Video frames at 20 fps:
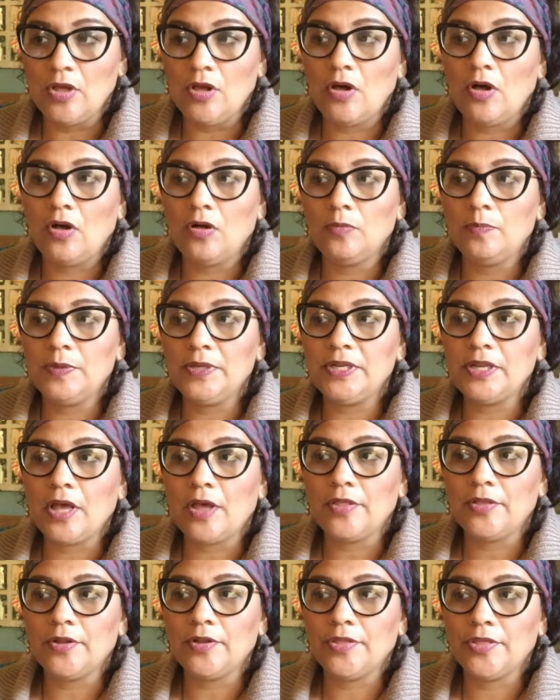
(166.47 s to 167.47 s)
Hope in
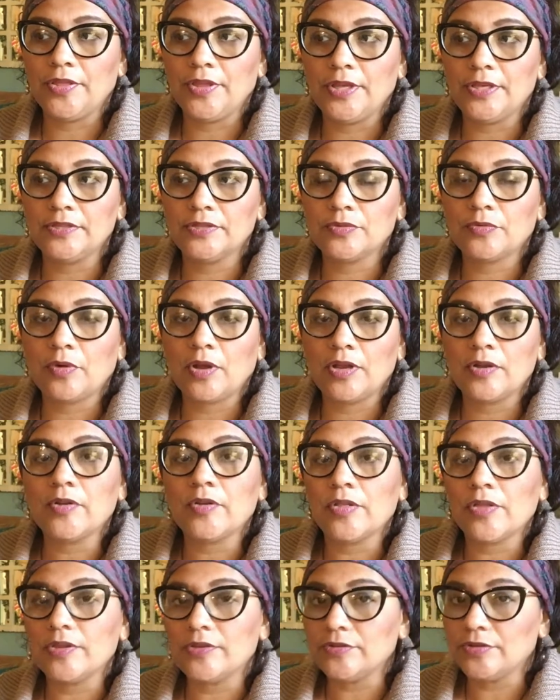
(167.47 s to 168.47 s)
other things greater
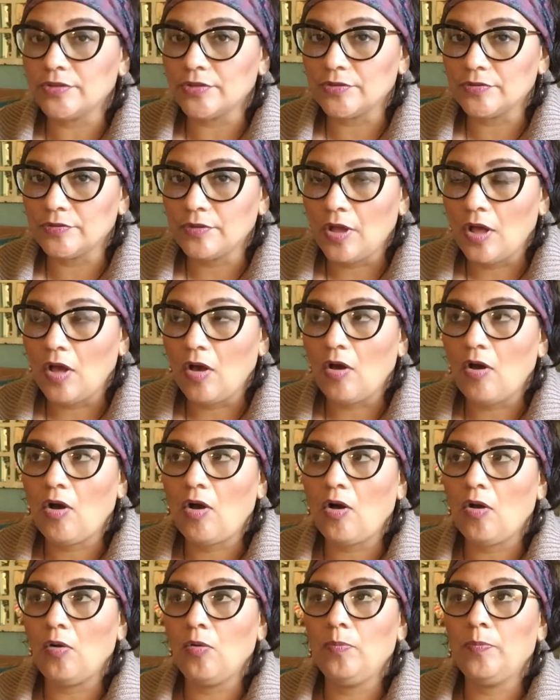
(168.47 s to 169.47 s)
than you.
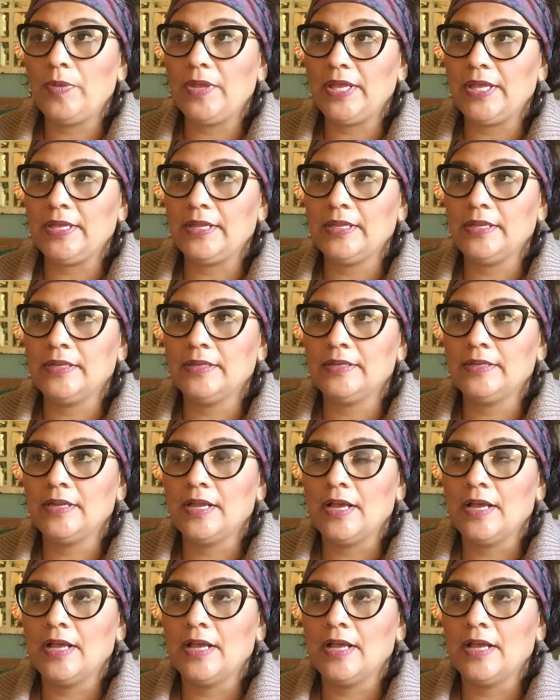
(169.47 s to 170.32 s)
Hope in